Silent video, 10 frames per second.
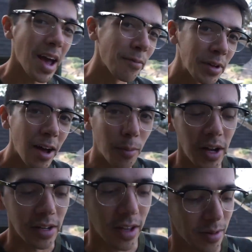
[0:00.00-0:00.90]
I haven't gotten
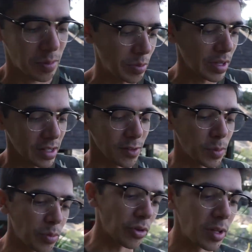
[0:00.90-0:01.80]
mine yet because I've
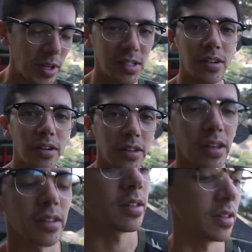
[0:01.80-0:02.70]
been pretty busy all
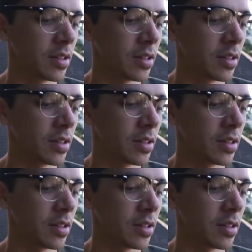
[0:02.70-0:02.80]
day.